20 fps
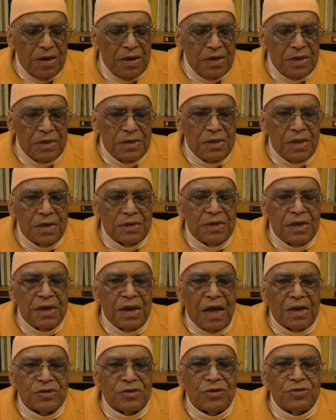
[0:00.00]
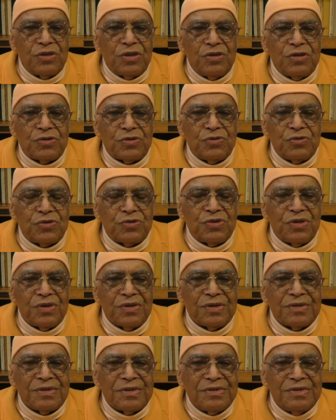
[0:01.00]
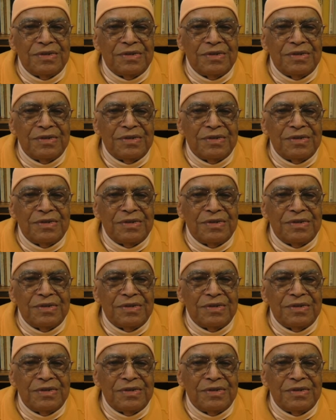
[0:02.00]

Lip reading: In that Nasadya Sukta,